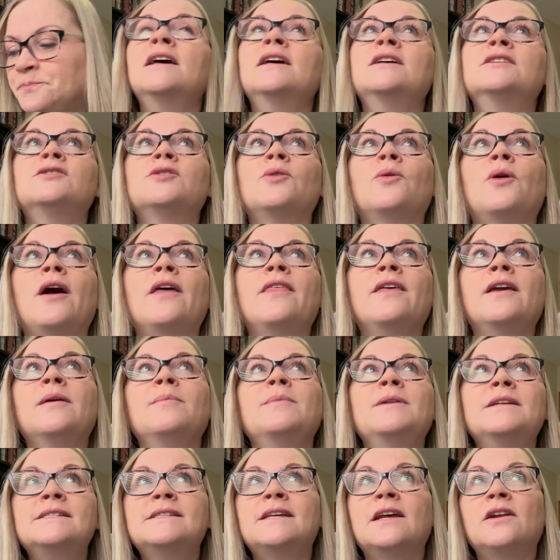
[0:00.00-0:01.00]
So I think I'm
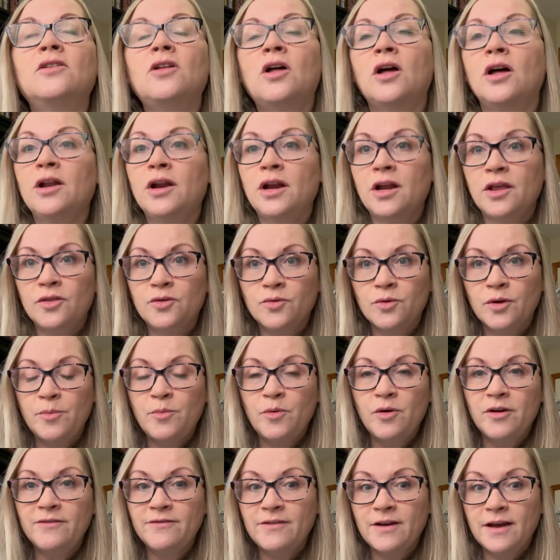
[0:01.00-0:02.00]
gonna settle on
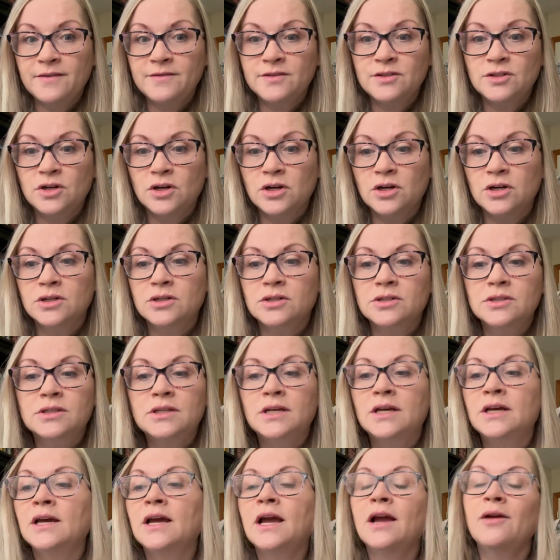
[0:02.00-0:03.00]
3.5 stars.
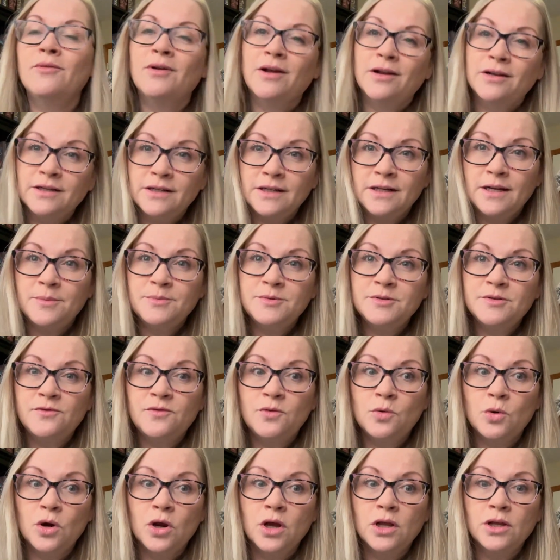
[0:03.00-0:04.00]
I rounded it up to
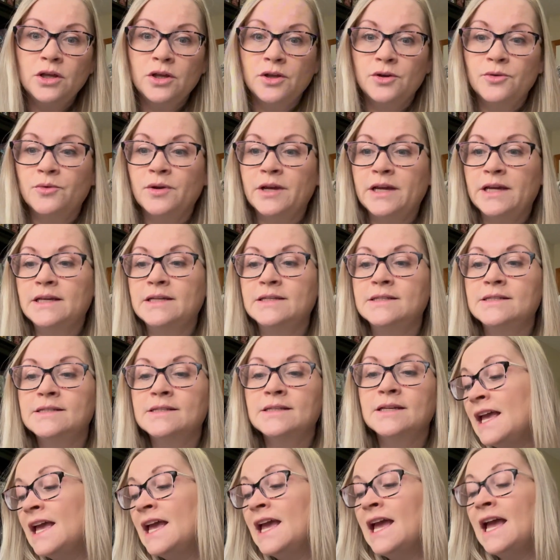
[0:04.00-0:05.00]
4 on Goodreads.
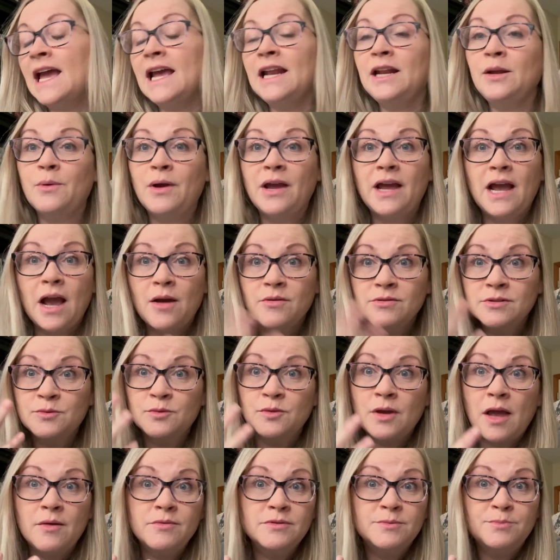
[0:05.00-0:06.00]
Anyway, I
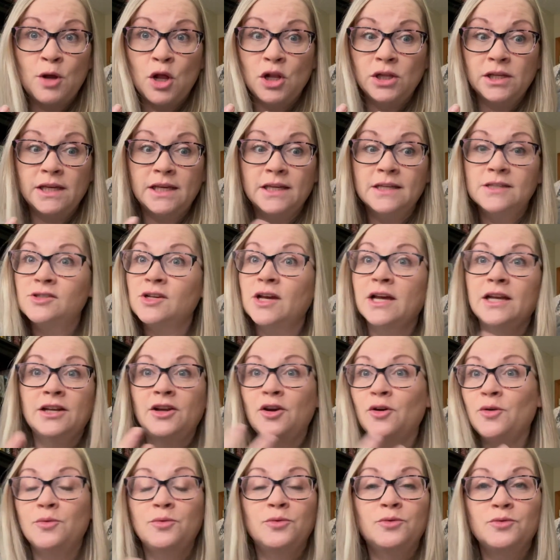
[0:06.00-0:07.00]
was bawling, so I had to
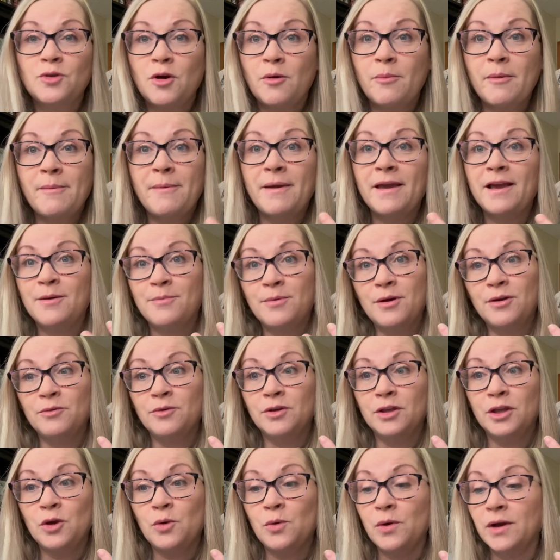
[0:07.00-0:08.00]
go throw my makeup on
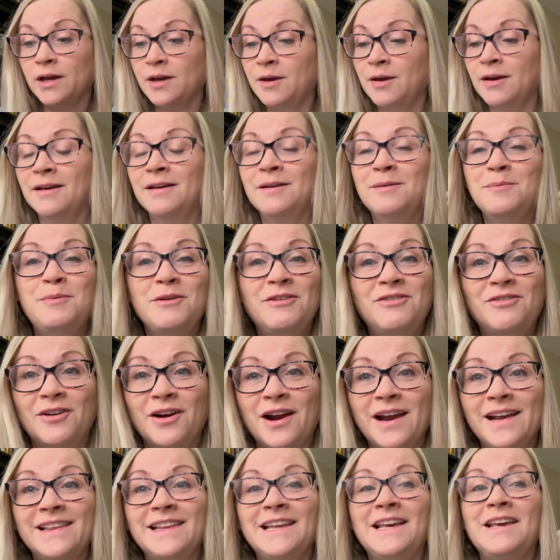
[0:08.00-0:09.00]
really quick before
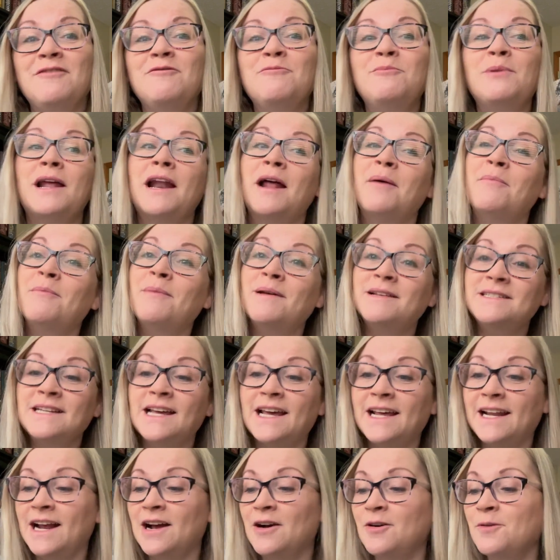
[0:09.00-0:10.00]
I leave, but I'm about to
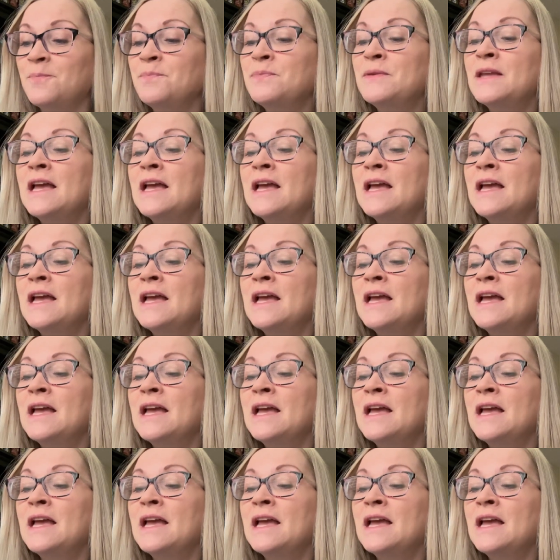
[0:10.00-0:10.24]
head out.